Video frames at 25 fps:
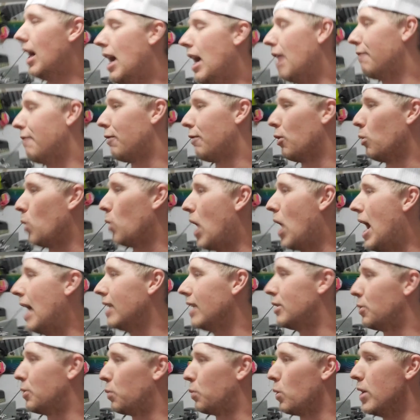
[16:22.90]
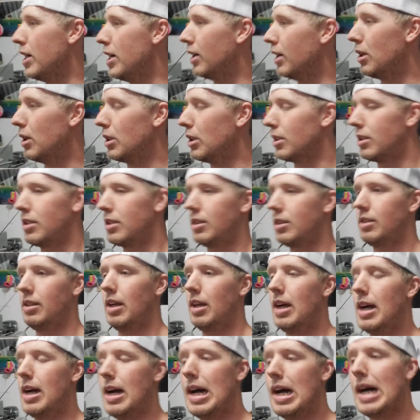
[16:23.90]
for rods, reels,
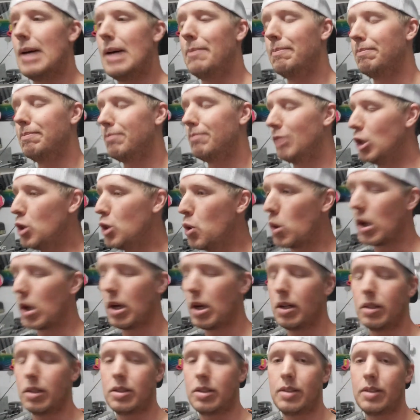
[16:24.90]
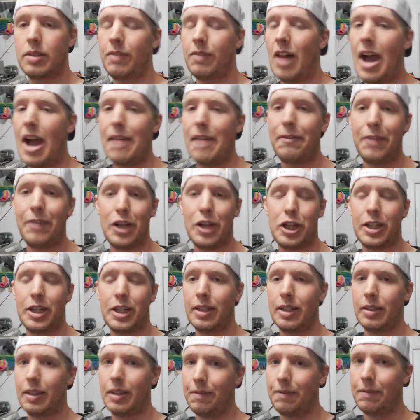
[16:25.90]
lures, fly
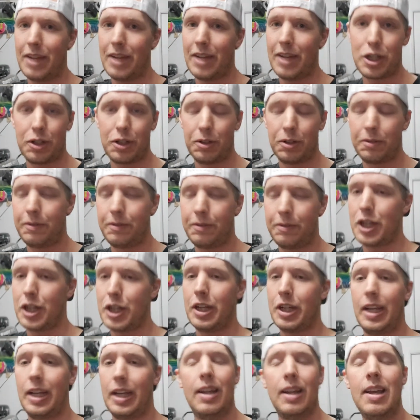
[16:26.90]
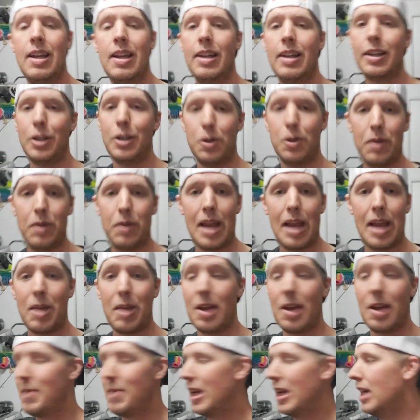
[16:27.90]
fishing, conventional fishing, you name
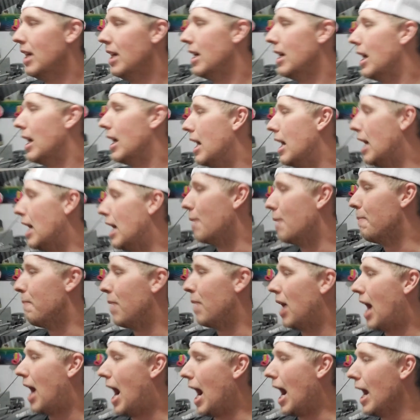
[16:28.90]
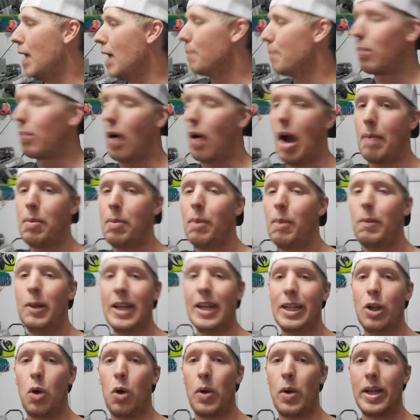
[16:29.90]
it. I am
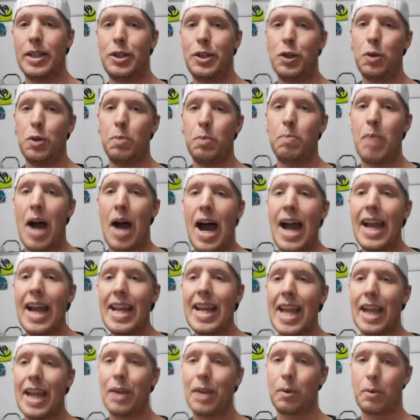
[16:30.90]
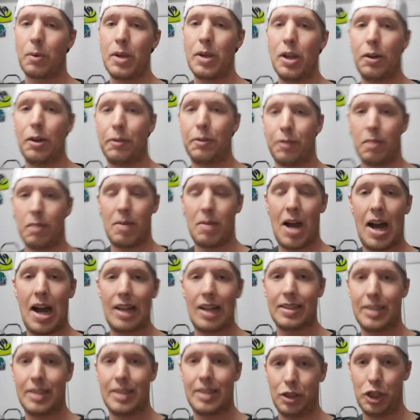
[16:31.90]
probably going to buy a reel from
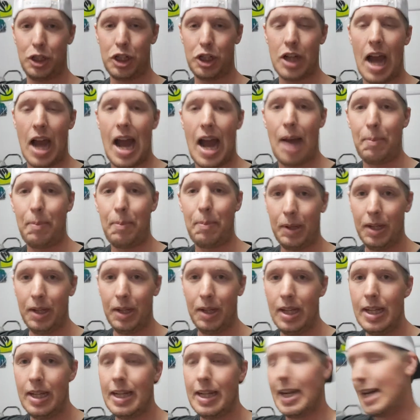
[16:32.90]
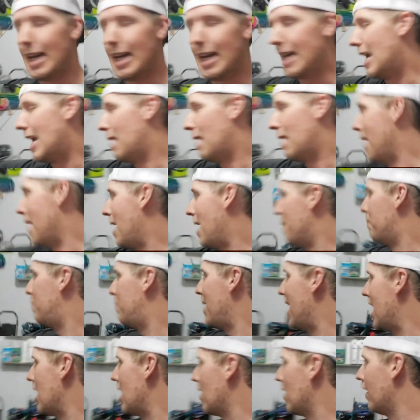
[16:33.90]
Austin's shop and
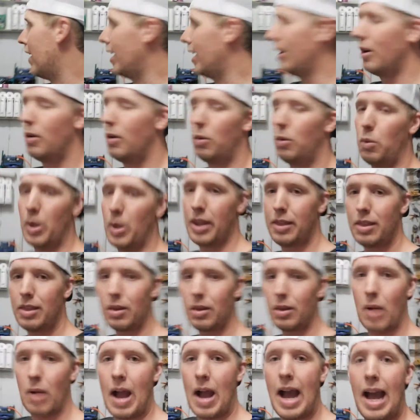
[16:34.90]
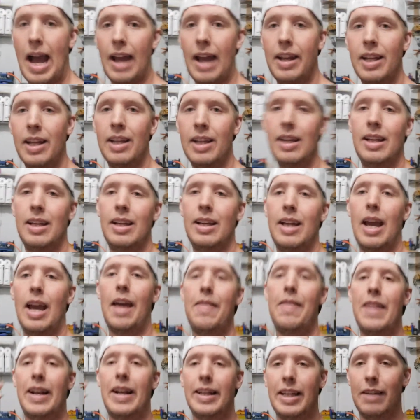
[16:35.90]
pair it with the rod
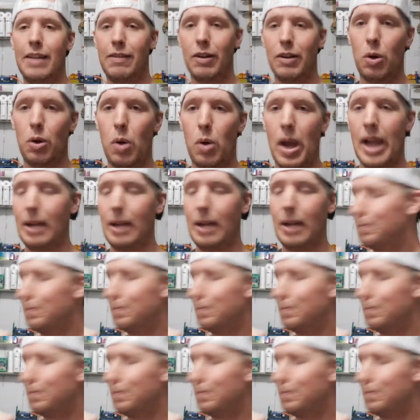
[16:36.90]
and then give it away.